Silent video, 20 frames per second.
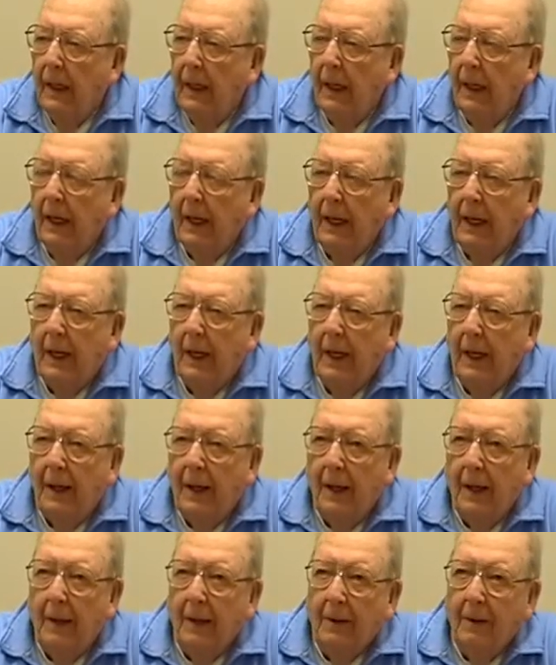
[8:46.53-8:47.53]

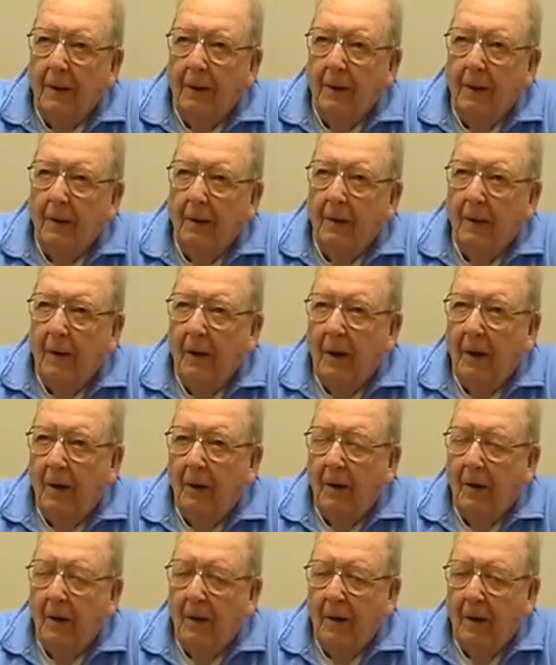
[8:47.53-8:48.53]
Uh,
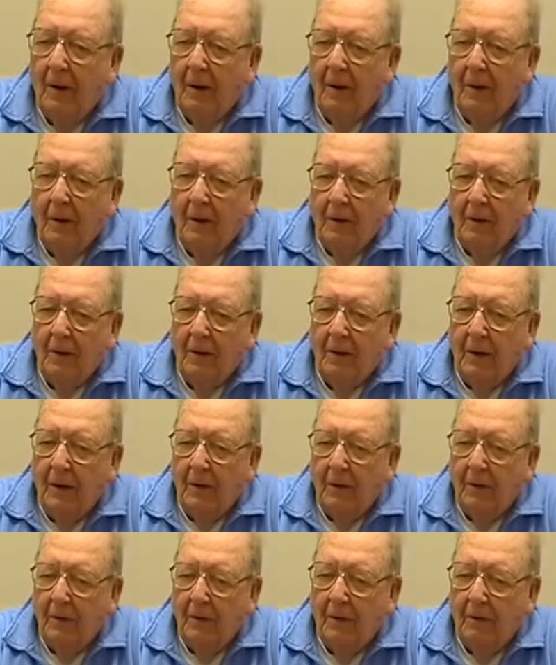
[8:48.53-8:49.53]
uh,
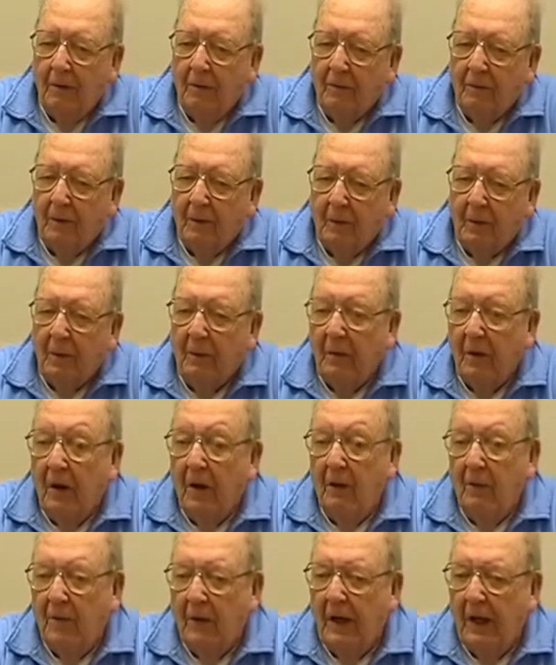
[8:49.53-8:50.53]
they they put me
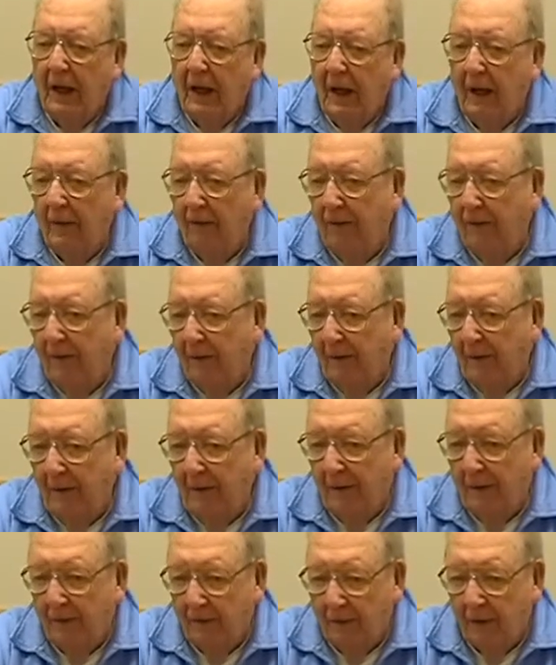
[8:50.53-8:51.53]
on a train out of
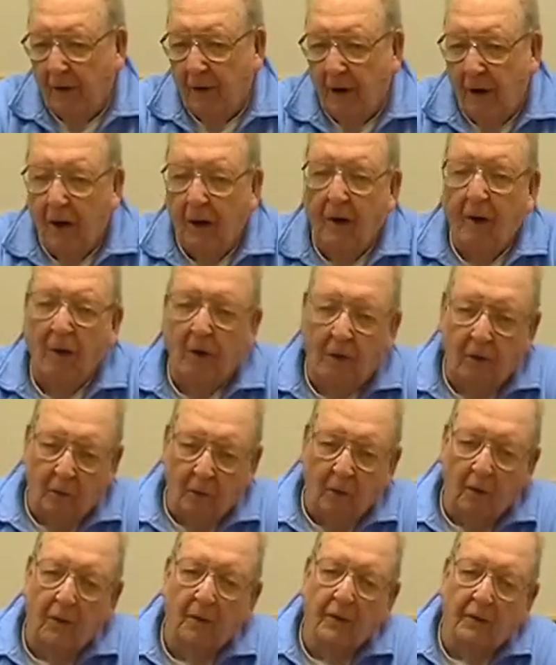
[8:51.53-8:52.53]
uh, Chicago, of
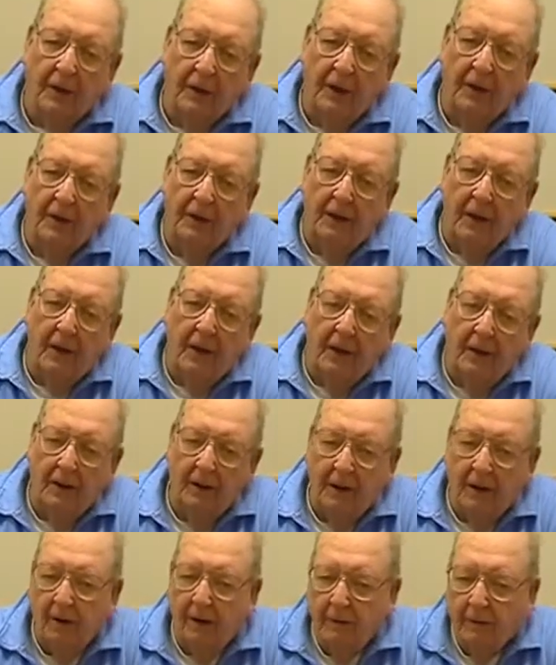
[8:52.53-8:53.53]
course, it,
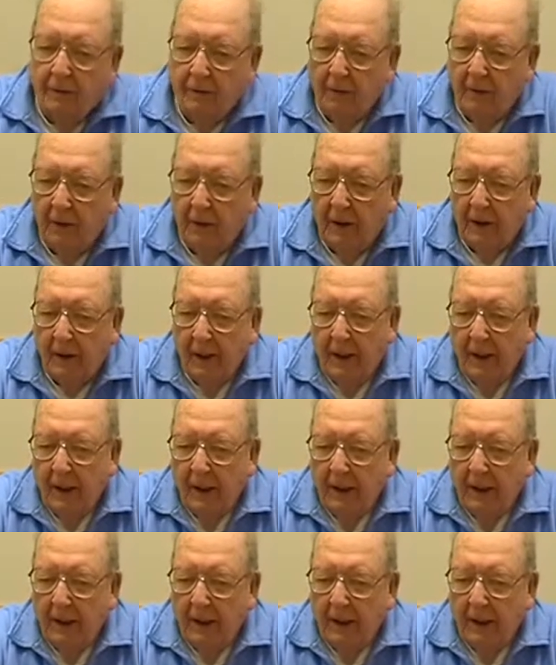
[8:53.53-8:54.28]
down to uh,